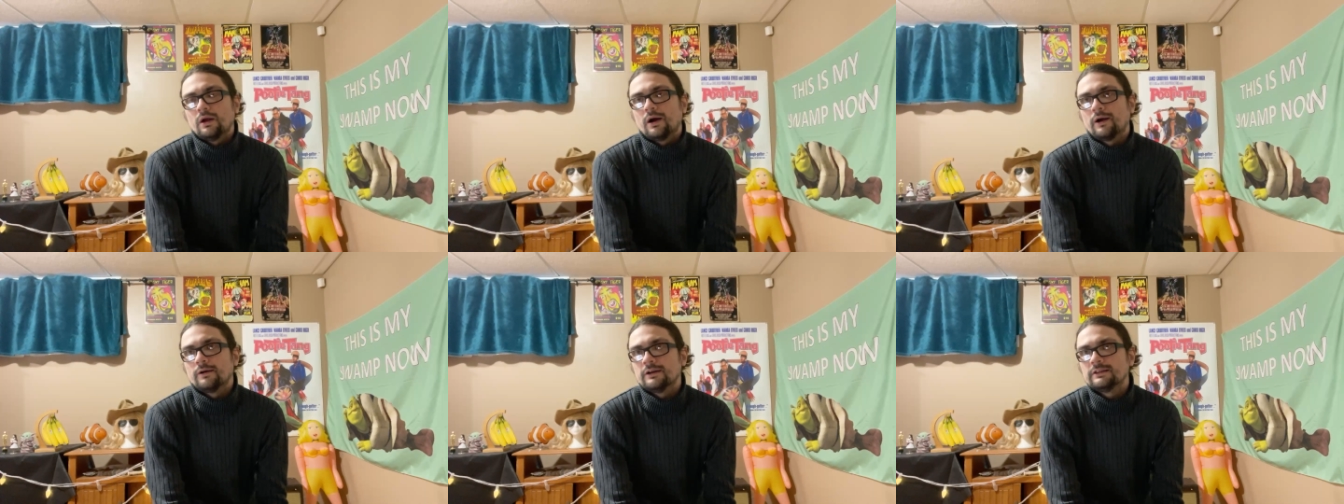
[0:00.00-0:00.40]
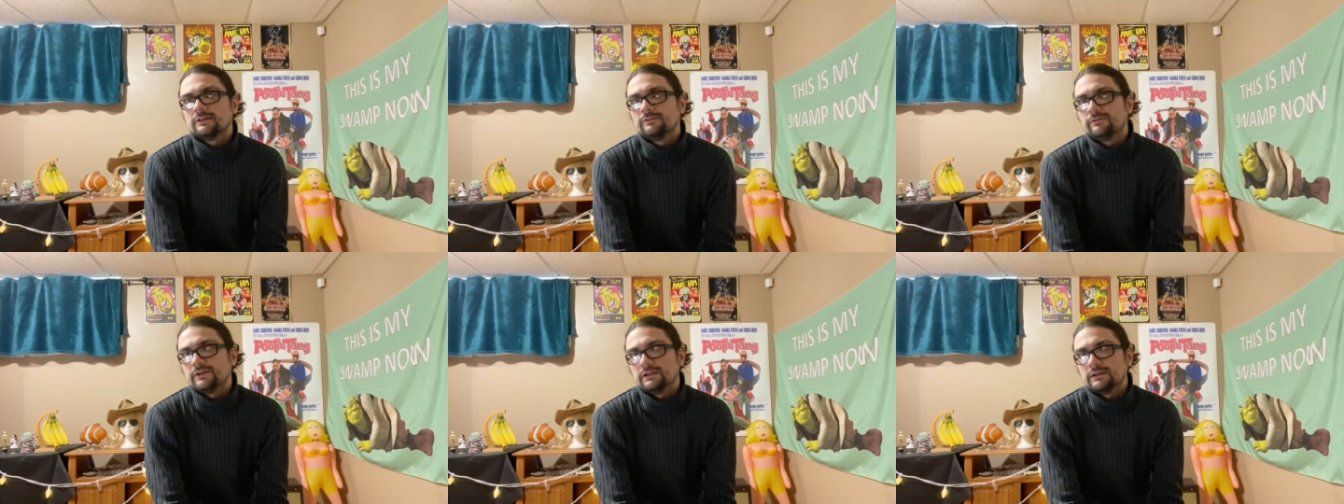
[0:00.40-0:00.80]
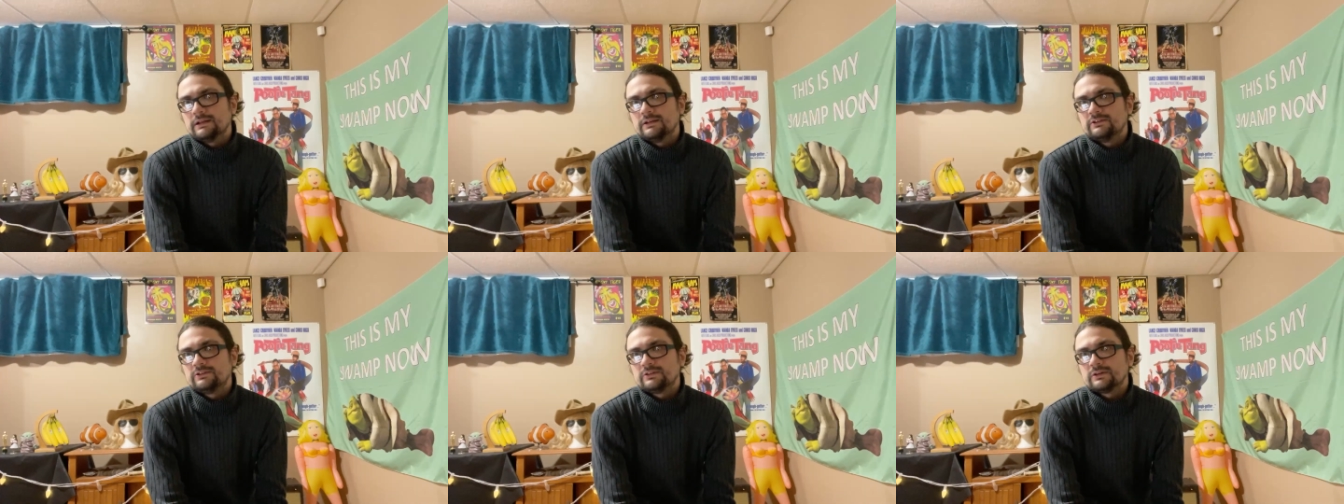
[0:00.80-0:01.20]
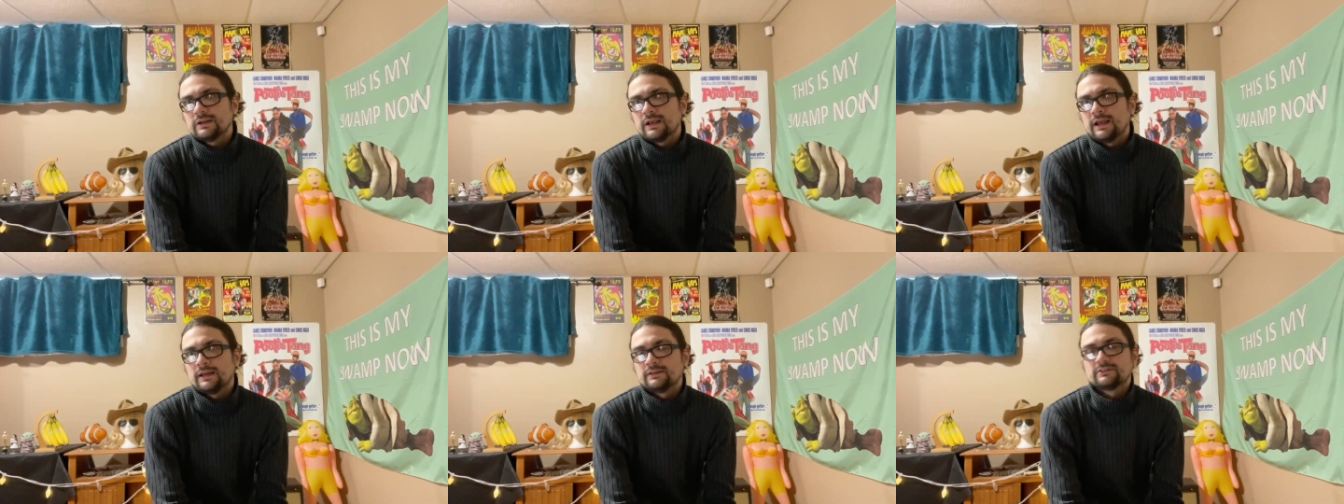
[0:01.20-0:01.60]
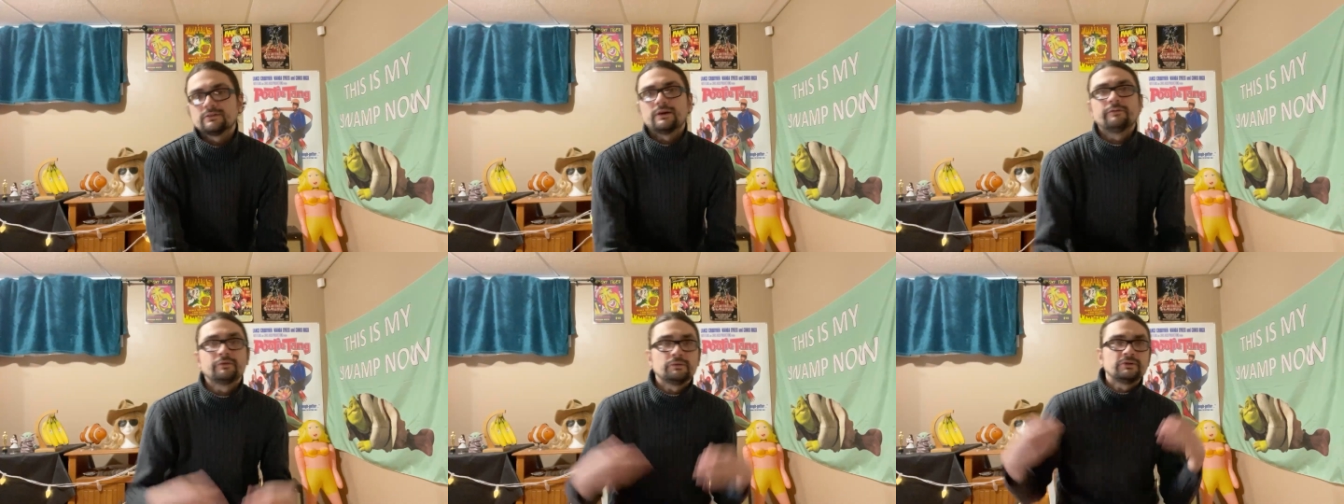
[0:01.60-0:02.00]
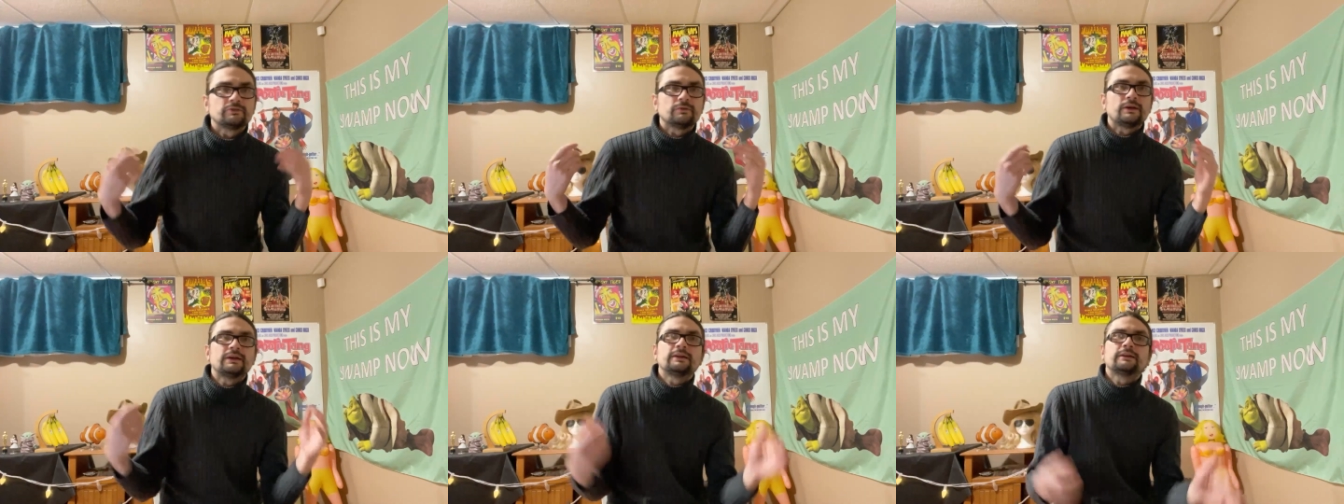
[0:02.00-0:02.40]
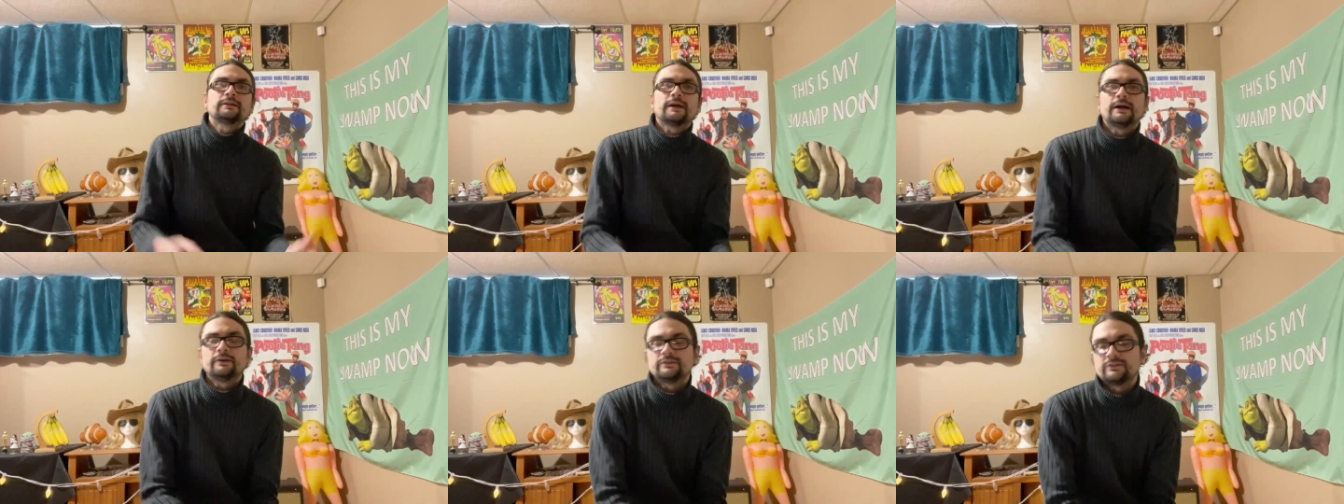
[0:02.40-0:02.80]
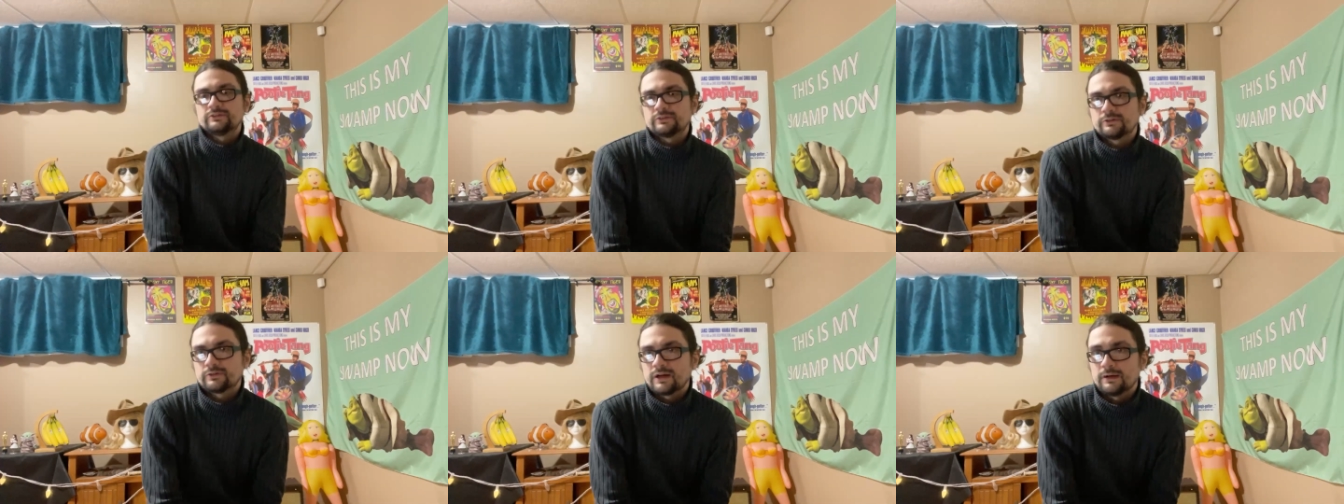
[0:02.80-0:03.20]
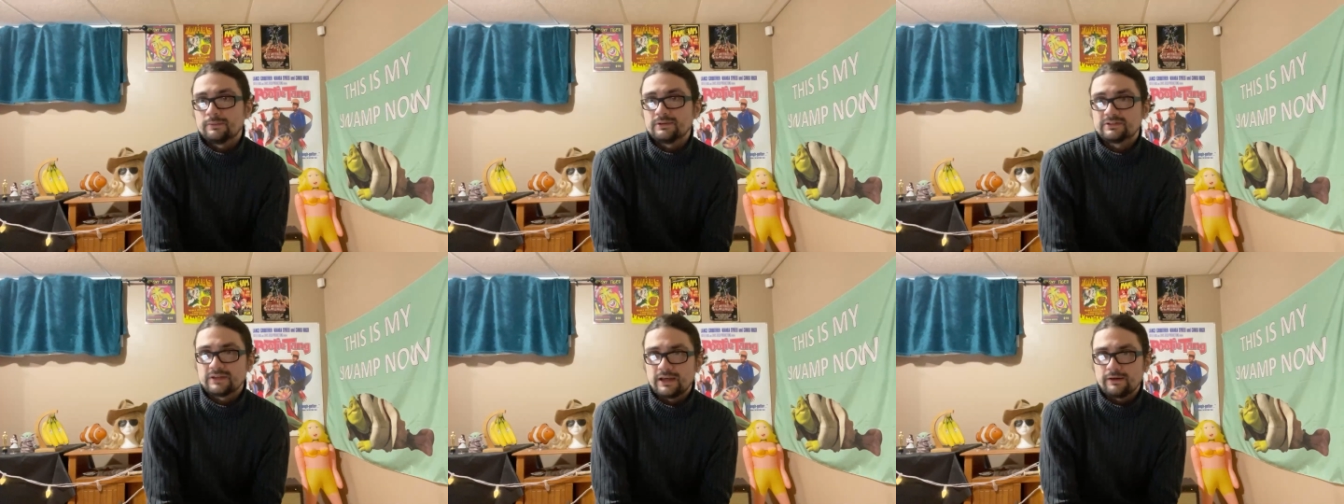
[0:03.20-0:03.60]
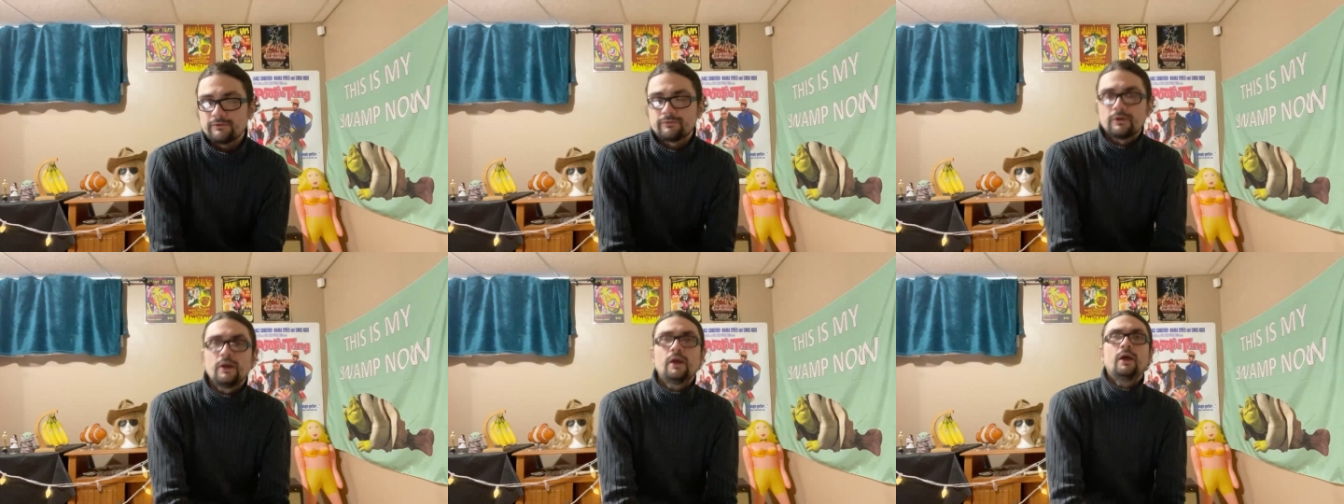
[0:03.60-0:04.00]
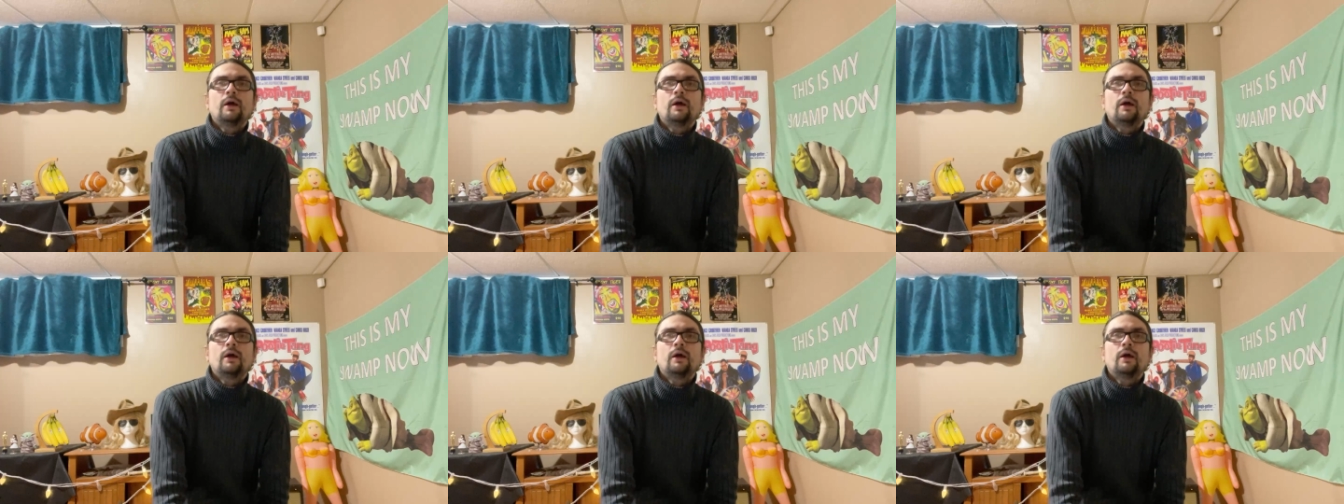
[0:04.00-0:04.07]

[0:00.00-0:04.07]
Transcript: the village, and so everyone's running to their houses to try to be safe.